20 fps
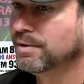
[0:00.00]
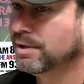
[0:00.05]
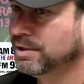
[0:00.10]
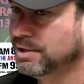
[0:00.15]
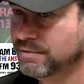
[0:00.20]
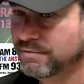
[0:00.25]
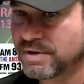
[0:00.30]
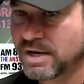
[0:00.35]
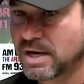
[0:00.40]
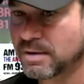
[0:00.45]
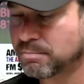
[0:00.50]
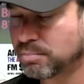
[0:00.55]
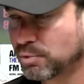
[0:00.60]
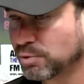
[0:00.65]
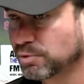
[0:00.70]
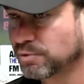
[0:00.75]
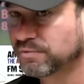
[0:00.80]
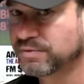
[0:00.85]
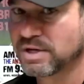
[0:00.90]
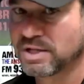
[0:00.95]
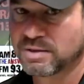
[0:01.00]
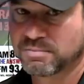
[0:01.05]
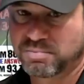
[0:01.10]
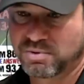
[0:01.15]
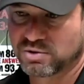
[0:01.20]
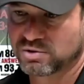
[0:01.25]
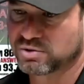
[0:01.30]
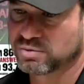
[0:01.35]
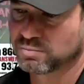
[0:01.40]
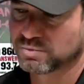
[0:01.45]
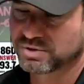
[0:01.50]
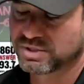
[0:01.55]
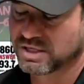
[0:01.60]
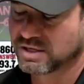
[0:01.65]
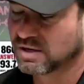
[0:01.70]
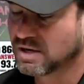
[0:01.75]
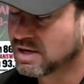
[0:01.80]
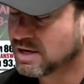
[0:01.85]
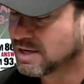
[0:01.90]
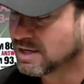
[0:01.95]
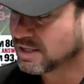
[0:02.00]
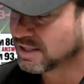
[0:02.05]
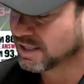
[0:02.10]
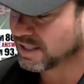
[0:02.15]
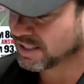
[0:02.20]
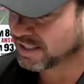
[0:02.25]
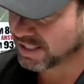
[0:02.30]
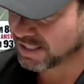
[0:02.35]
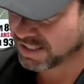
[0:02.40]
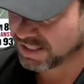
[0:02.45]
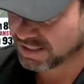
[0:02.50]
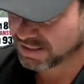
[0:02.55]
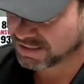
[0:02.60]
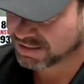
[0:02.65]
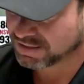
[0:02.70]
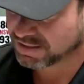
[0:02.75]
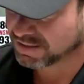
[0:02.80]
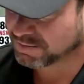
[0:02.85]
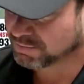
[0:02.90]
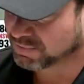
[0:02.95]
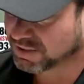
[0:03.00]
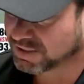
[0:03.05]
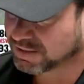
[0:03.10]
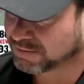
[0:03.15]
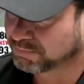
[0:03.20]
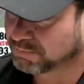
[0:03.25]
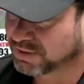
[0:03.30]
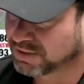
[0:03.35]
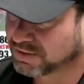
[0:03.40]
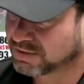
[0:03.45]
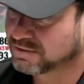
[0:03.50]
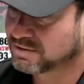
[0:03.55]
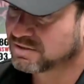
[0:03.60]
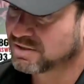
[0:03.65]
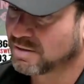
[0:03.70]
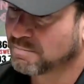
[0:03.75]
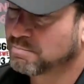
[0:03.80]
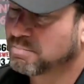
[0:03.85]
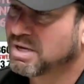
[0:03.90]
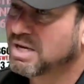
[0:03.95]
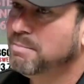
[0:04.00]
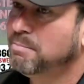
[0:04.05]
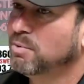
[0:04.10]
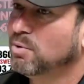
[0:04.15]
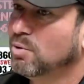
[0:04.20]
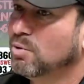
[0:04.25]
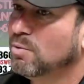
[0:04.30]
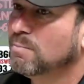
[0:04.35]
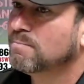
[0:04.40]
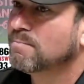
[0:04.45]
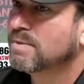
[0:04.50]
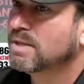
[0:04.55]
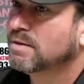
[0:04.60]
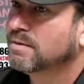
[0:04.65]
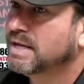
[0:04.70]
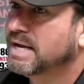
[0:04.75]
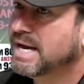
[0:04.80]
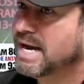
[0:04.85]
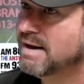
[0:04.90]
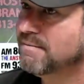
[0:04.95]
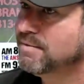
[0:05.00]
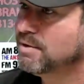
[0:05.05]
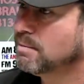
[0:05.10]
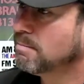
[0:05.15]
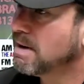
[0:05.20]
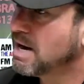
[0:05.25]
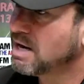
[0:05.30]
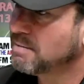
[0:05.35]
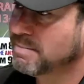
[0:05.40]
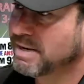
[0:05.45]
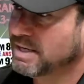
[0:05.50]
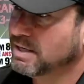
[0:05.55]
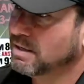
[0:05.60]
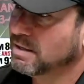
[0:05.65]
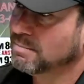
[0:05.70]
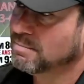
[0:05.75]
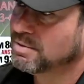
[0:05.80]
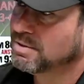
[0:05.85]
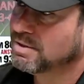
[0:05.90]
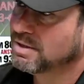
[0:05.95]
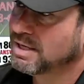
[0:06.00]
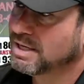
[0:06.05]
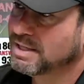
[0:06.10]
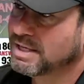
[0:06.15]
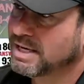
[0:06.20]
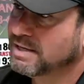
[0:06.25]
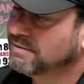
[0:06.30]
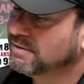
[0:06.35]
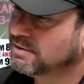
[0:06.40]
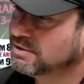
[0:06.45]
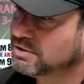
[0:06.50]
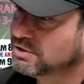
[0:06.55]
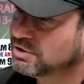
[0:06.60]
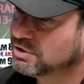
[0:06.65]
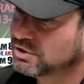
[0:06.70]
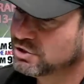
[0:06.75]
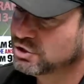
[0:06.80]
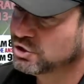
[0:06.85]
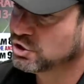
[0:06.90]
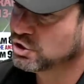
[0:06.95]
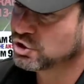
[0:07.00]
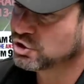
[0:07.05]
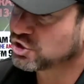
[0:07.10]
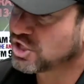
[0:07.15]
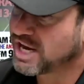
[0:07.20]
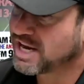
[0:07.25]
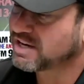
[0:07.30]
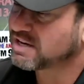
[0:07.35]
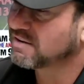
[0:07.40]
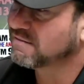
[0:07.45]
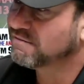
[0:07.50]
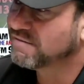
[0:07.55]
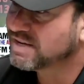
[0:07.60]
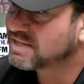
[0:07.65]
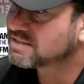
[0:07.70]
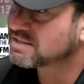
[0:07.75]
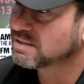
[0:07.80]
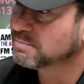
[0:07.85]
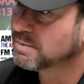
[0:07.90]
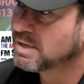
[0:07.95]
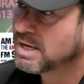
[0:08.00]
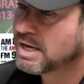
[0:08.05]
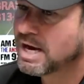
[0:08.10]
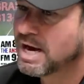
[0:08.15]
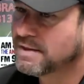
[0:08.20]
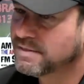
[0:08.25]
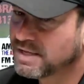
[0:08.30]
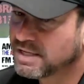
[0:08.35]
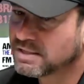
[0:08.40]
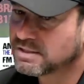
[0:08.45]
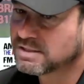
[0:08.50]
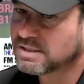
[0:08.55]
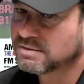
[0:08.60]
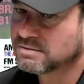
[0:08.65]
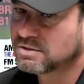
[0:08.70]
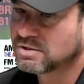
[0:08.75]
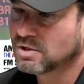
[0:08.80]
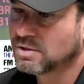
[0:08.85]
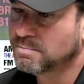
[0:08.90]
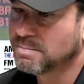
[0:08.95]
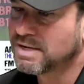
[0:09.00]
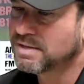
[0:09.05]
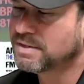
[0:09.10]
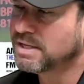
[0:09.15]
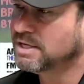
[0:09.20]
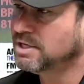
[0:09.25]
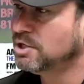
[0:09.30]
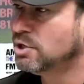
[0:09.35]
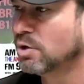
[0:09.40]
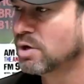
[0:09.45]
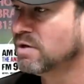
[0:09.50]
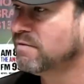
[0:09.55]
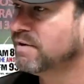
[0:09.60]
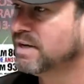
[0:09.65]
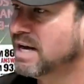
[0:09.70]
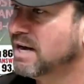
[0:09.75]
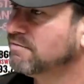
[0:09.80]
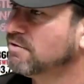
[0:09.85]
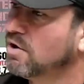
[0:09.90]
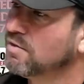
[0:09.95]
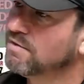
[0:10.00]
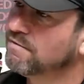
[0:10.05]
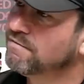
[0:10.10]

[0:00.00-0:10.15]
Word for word: and then you've got proof that the person was there. Like, uh, but but some people they have their mind made up. Yeah, and, and but, you just can't convince them. Right. And then to, to admit that you don't even have all